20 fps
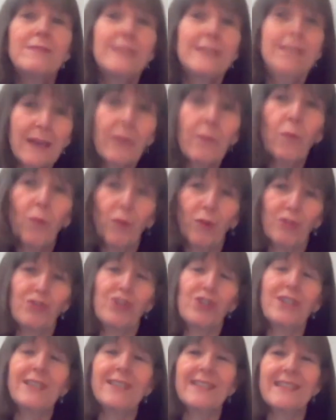didn't want
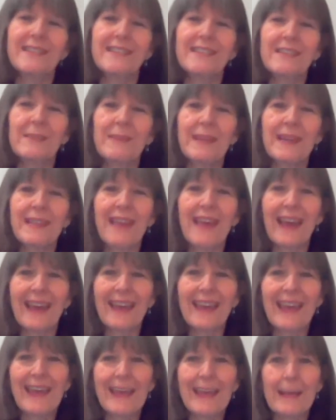Jesus to be their
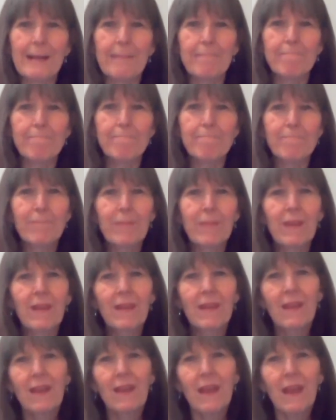king.
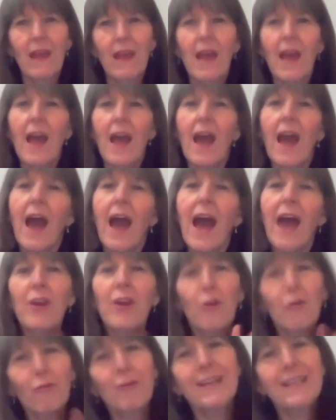And
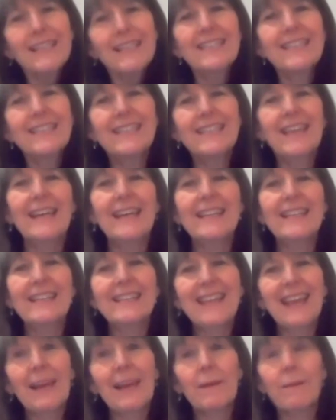our reading today is
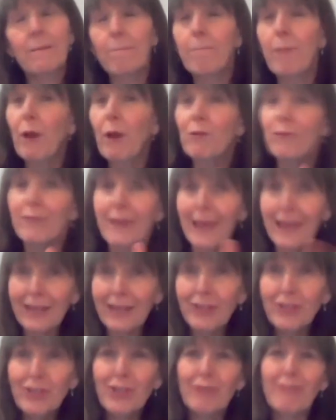set both
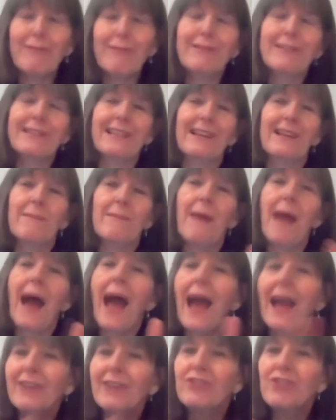in Jerusalem
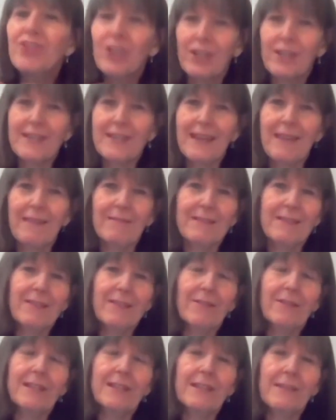and just
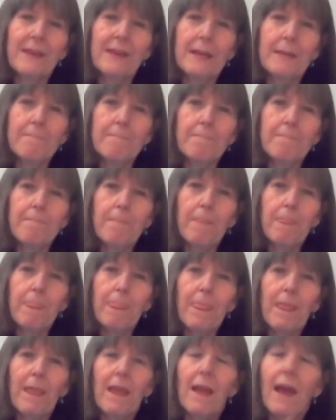outside of it.
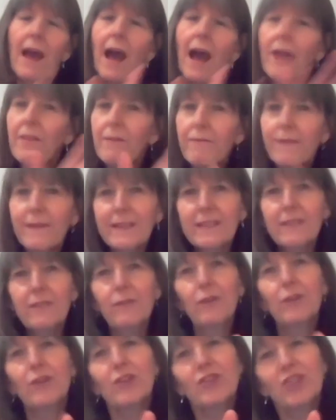And the
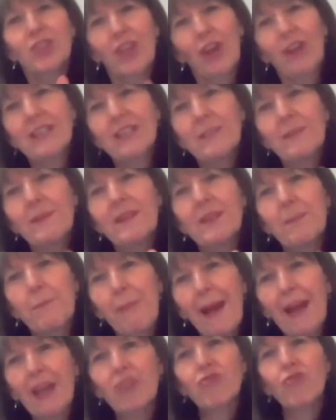festival that's going to be the
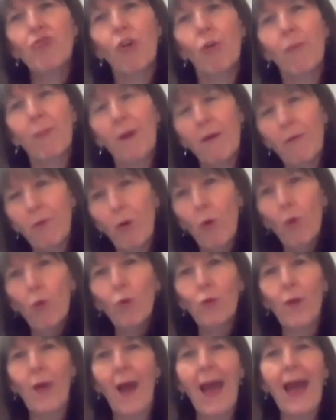backdrop of
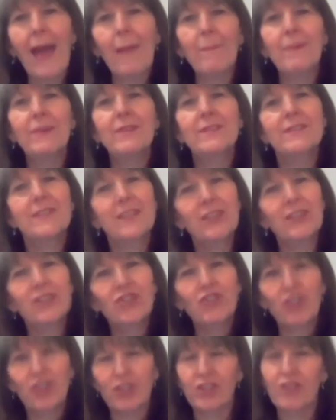all that happens is
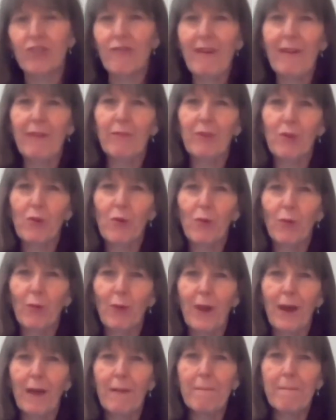just around the
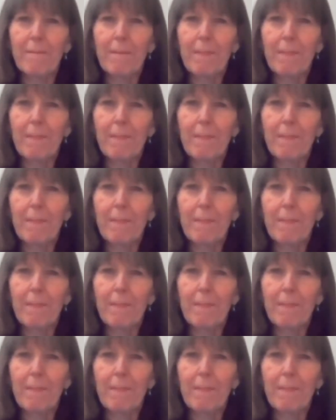corner.